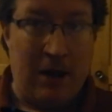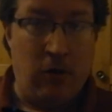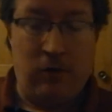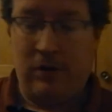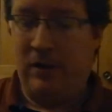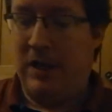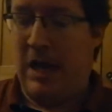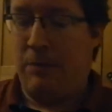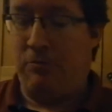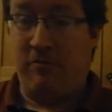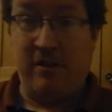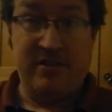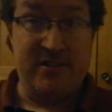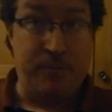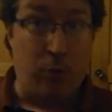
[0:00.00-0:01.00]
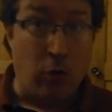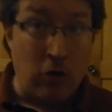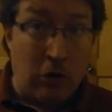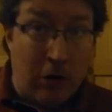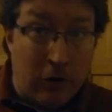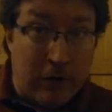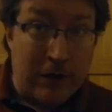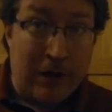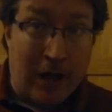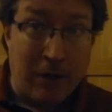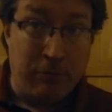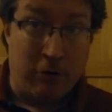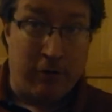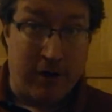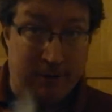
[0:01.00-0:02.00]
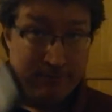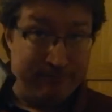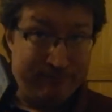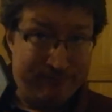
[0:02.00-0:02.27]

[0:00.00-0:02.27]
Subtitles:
local library. Support your local library.